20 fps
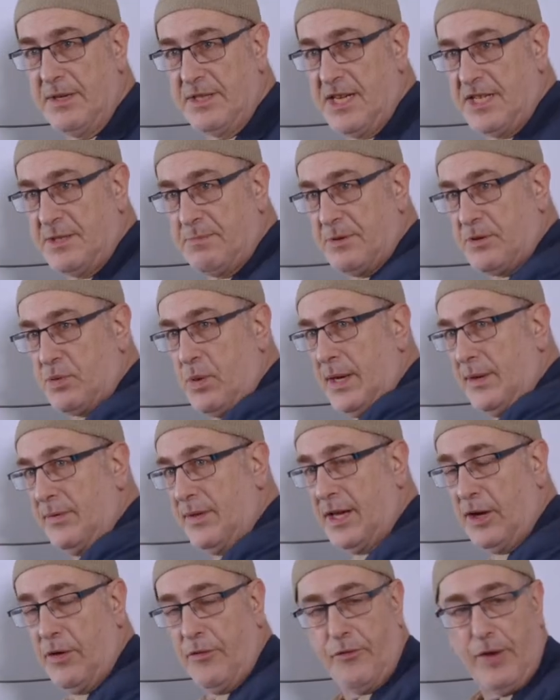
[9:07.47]
It sits between
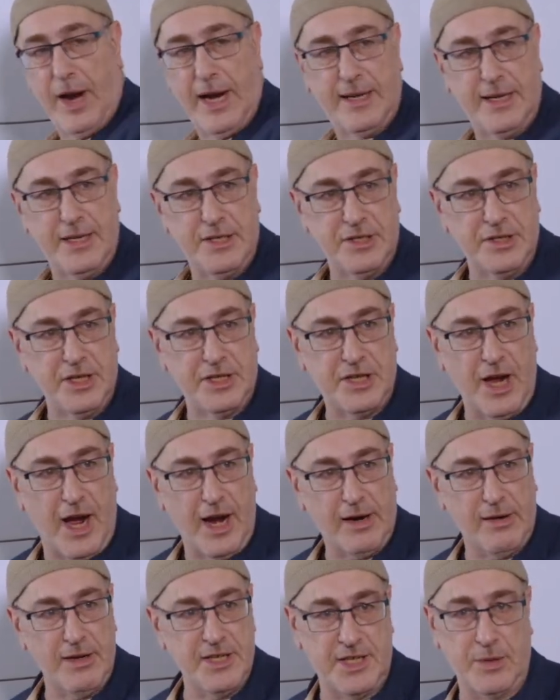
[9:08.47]
the Euphrates and the
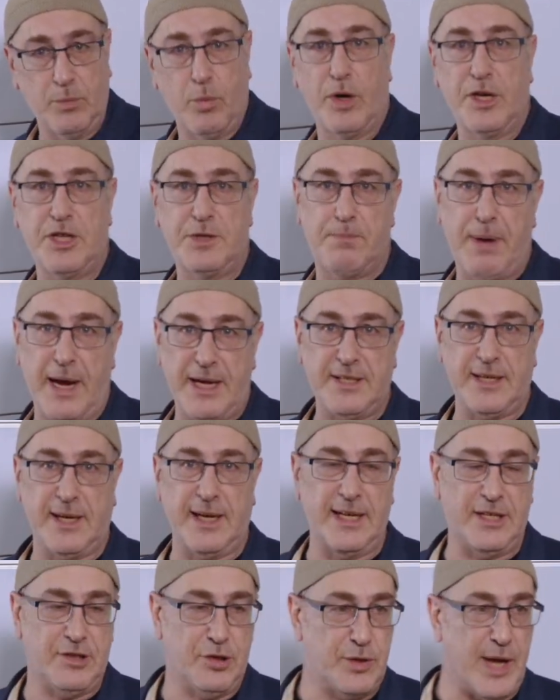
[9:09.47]
Tigris in what is
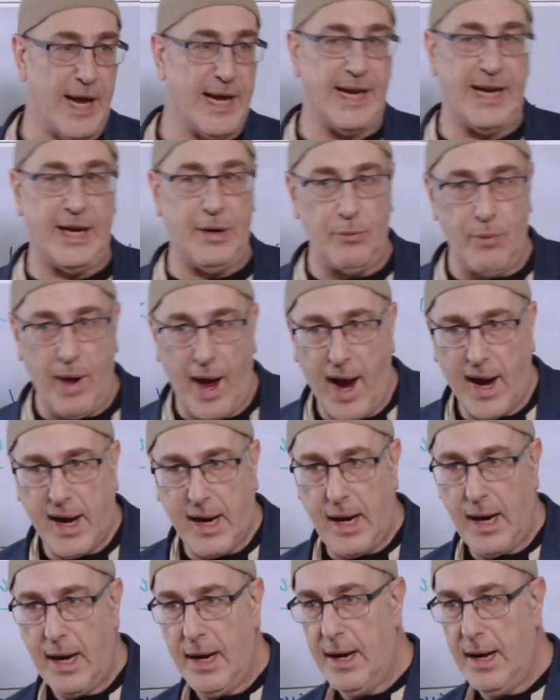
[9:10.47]
basically today Iraq.